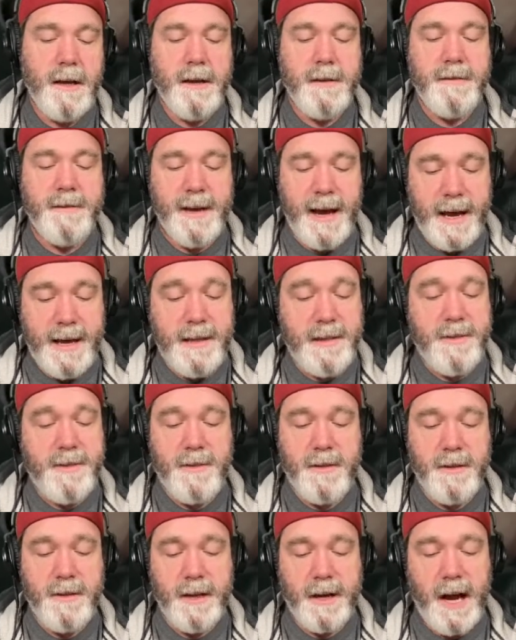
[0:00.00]
Dice.
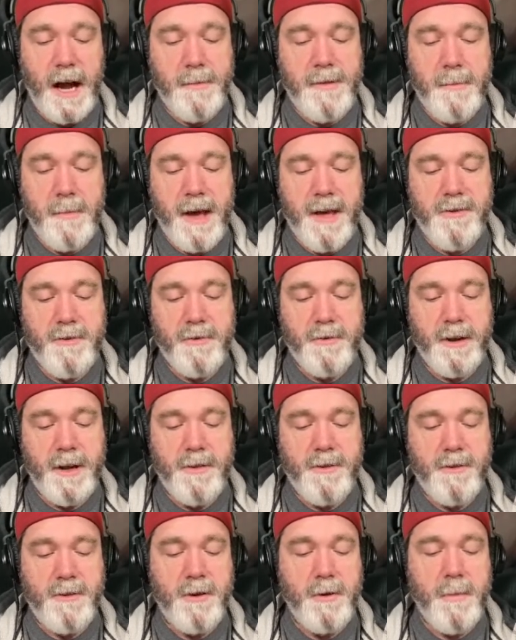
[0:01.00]
The Goblin Master
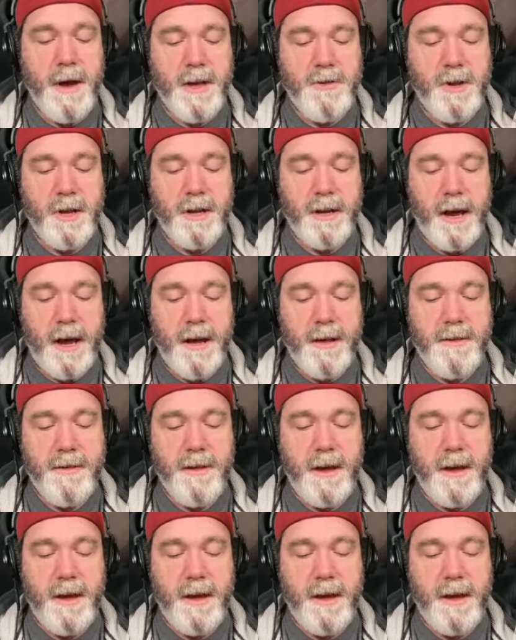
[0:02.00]
needs 2 matching dice,